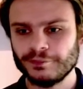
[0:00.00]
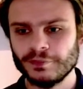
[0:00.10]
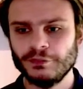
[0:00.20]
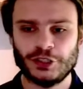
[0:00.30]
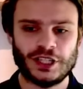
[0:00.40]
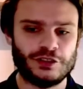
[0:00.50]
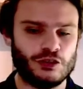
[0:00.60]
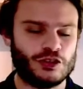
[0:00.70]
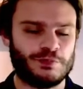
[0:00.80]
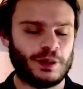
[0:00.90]
which lets you
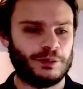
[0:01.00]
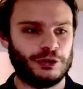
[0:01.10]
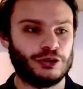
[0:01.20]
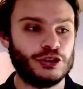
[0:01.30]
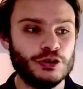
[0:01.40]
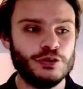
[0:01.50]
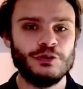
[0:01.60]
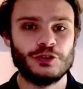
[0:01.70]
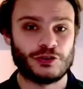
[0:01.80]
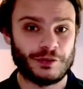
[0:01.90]
spun
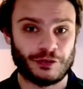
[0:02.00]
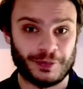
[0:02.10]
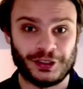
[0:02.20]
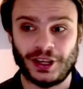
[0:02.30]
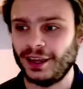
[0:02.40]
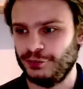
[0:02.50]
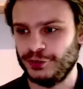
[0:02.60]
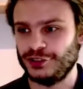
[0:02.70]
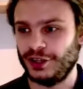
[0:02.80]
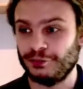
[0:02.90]
2 straight from the deck,
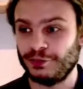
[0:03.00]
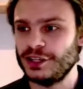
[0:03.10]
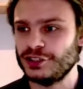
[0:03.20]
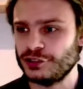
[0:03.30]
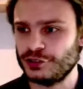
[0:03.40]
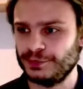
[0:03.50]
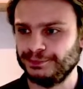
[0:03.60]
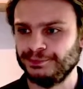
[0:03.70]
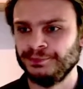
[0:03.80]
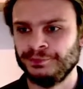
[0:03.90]
which is outrageous.
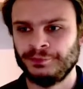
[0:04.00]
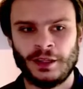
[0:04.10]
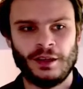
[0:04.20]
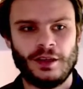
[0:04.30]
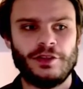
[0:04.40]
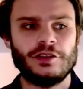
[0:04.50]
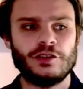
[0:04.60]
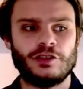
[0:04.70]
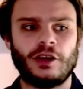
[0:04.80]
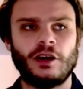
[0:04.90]
This
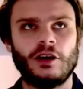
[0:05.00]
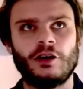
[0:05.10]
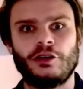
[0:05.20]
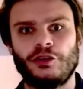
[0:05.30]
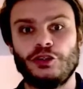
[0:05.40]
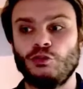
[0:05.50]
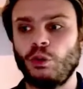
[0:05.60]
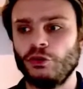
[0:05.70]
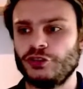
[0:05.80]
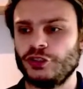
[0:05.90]
is the card that you
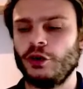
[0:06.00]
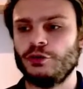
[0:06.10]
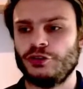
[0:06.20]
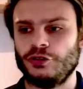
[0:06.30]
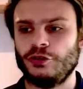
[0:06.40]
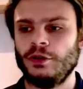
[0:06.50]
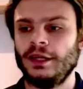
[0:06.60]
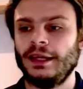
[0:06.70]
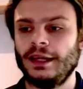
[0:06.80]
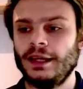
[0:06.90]
want to go to
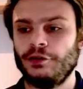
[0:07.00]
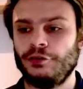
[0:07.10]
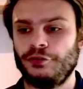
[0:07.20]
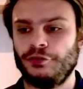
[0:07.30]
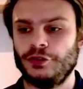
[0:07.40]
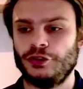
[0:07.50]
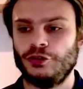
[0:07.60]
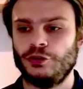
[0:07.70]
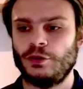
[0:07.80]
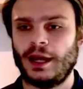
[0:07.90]
if
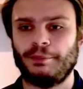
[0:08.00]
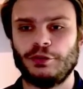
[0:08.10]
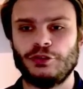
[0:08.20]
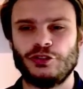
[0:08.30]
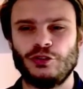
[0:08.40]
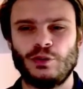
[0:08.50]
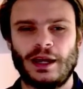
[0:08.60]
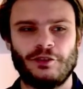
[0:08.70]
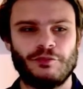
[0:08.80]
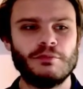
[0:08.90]
you happen to
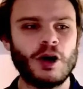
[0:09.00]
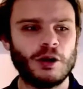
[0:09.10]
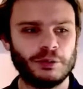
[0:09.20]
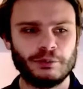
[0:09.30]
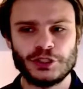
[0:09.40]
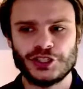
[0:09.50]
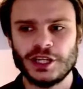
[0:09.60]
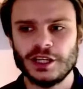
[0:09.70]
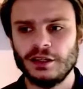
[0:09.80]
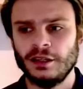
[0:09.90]
have Marble
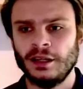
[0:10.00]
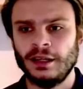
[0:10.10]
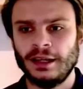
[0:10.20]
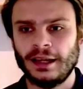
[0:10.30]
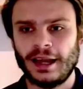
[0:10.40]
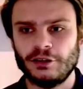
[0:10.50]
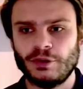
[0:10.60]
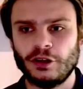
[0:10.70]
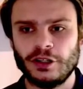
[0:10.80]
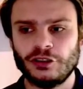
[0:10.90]
Machine and
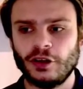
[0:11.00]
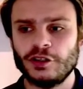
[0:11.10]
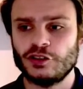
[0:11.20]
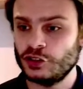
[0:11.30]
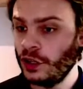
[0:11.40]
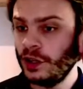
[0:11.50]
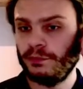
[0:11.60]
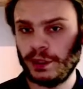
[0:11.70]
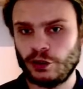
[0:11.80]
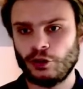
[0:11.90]
Red-Eyed Dice,
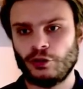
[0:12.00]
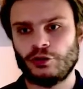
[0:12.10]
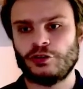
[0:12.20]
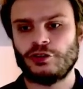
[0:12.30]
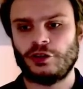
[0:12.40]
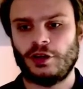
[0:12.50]
because